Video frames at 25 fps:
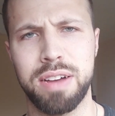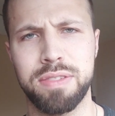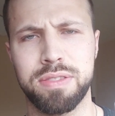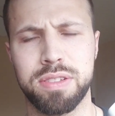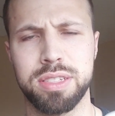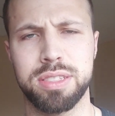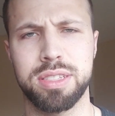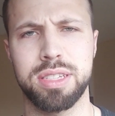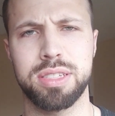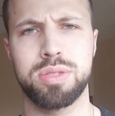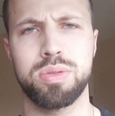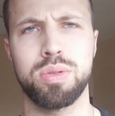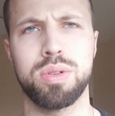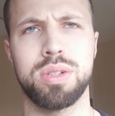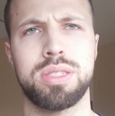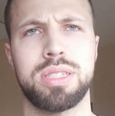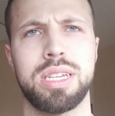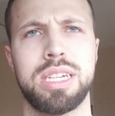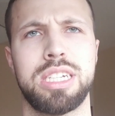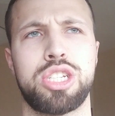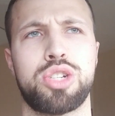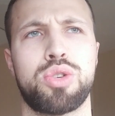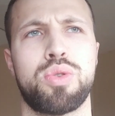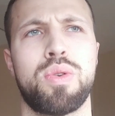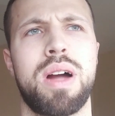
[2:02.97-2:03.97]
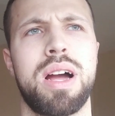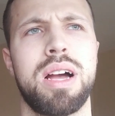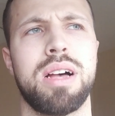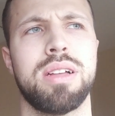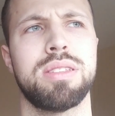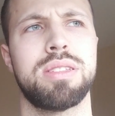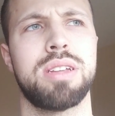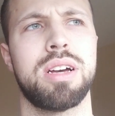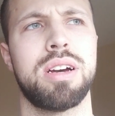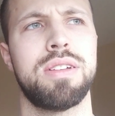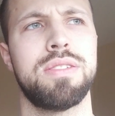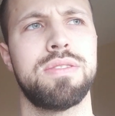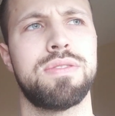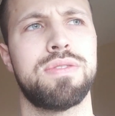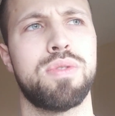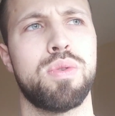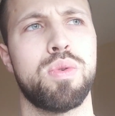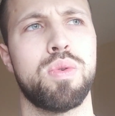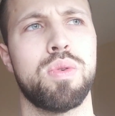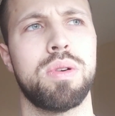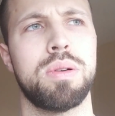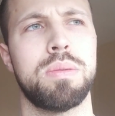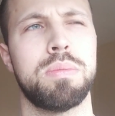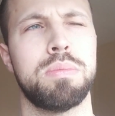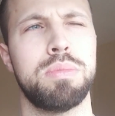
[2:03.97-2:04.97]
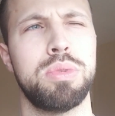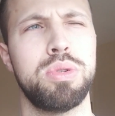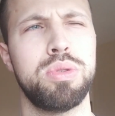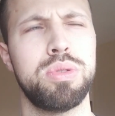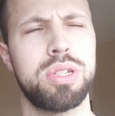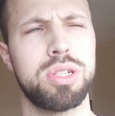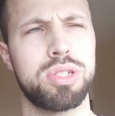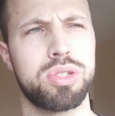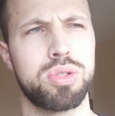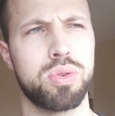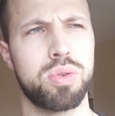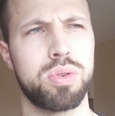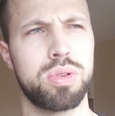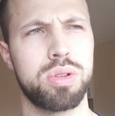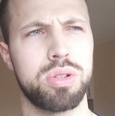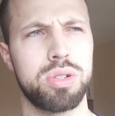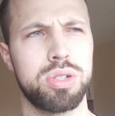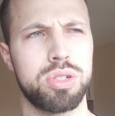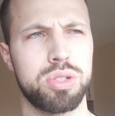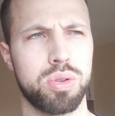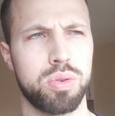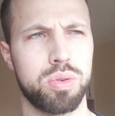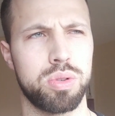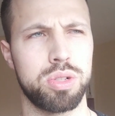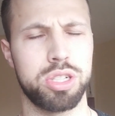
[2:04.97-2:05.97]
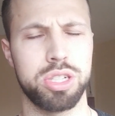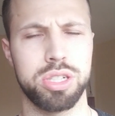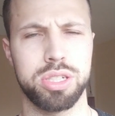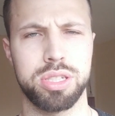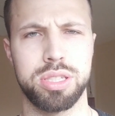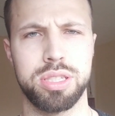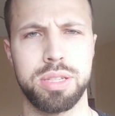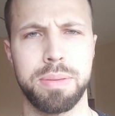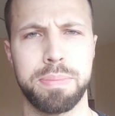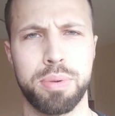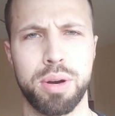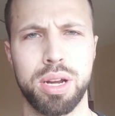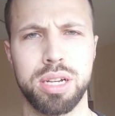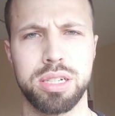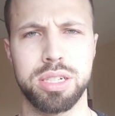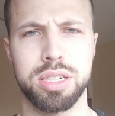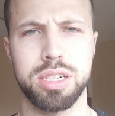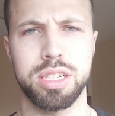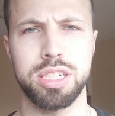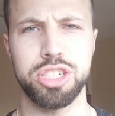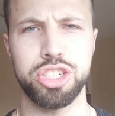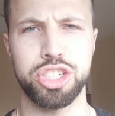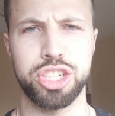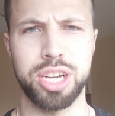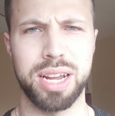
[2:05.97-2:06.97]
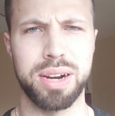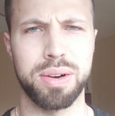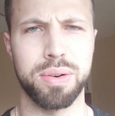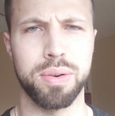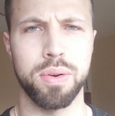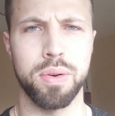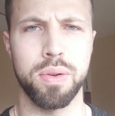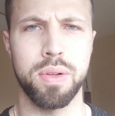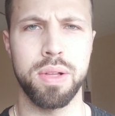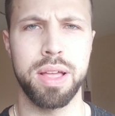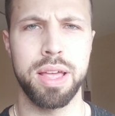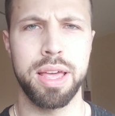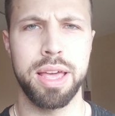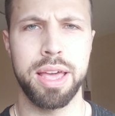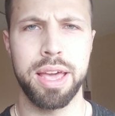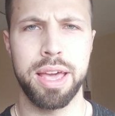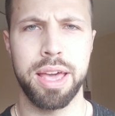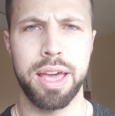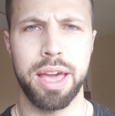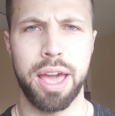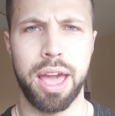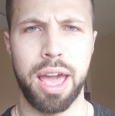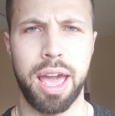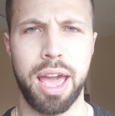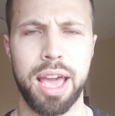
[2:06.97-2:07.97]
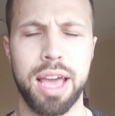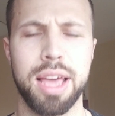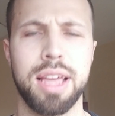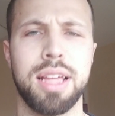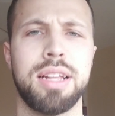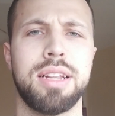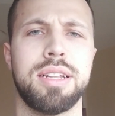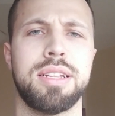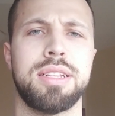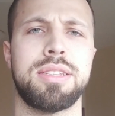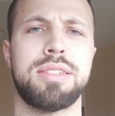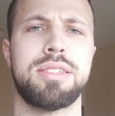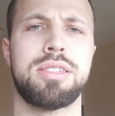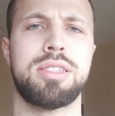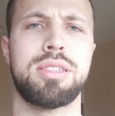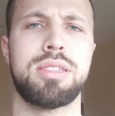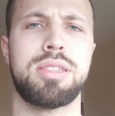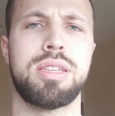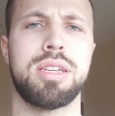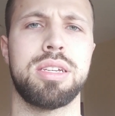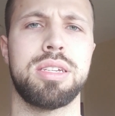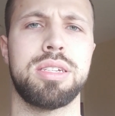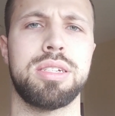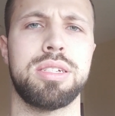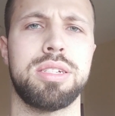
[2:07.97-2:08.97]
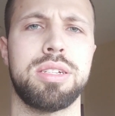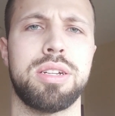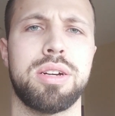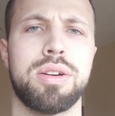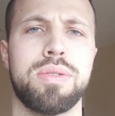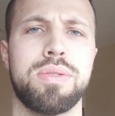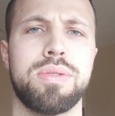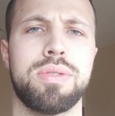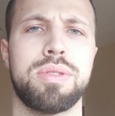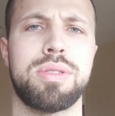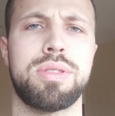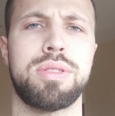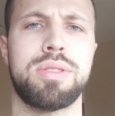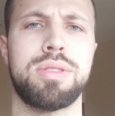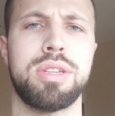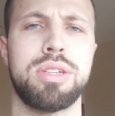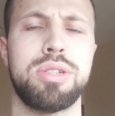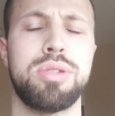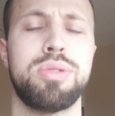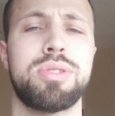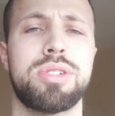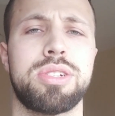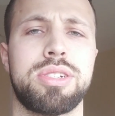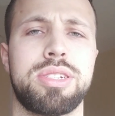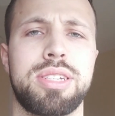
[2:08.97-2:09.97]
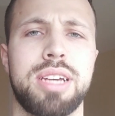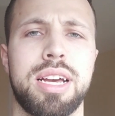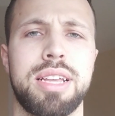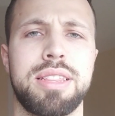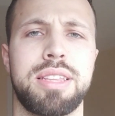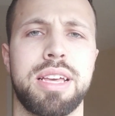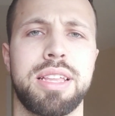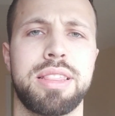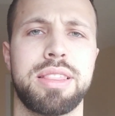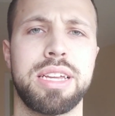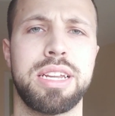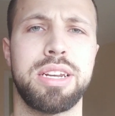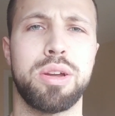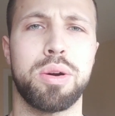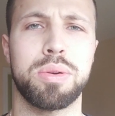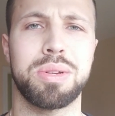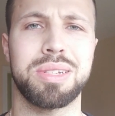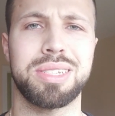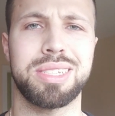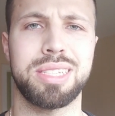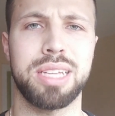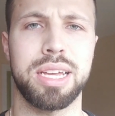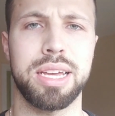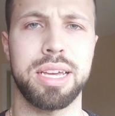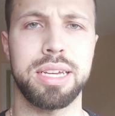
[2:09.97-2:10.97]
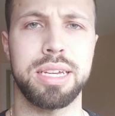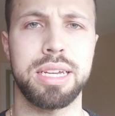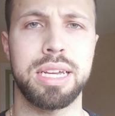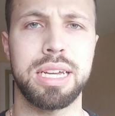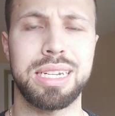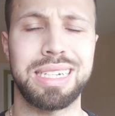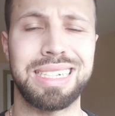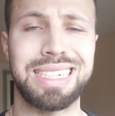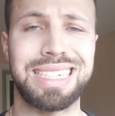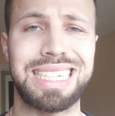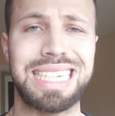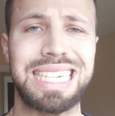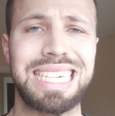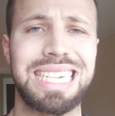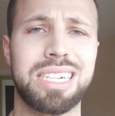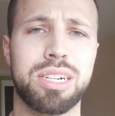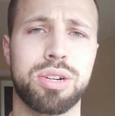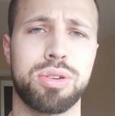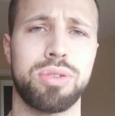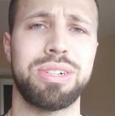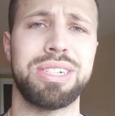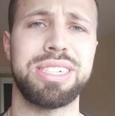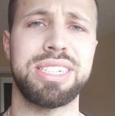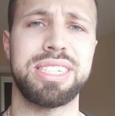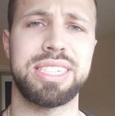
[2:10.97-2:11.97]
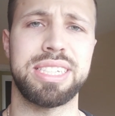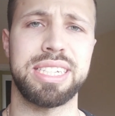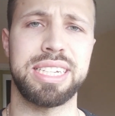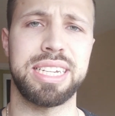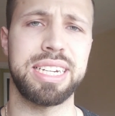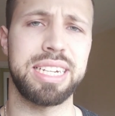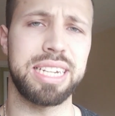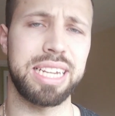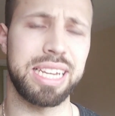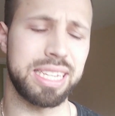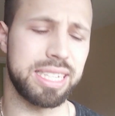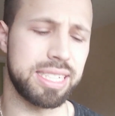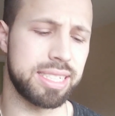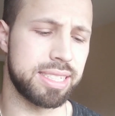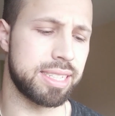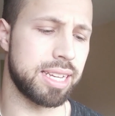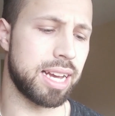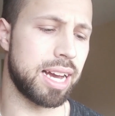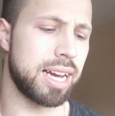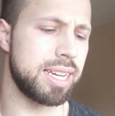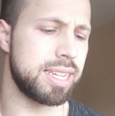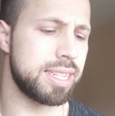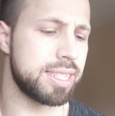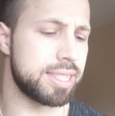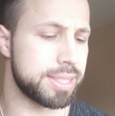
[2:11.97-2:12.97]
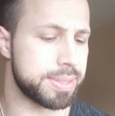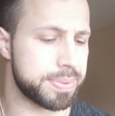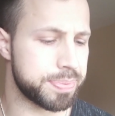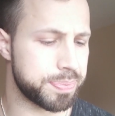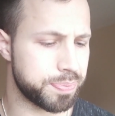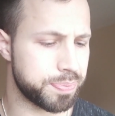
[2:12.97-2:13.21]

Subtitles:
because this was a trial done for mood disorders or just depression in general, and the user said that they noticed a decrease in anxiety.